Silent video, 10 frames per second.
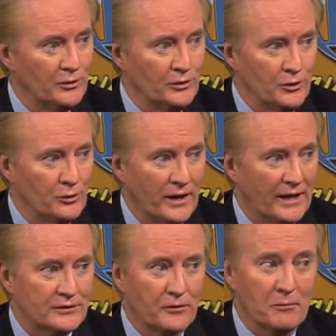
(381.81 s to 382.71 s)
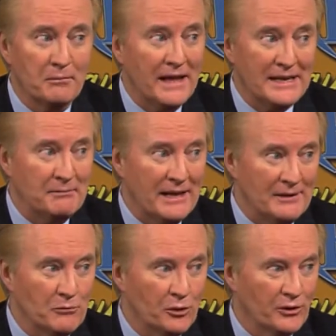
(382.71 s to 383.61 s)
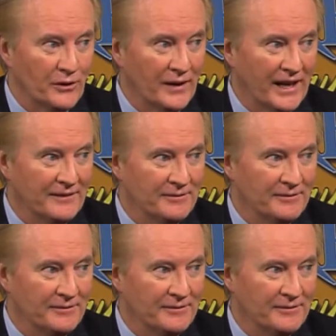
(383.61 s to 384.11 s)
you asked for many, many more than that.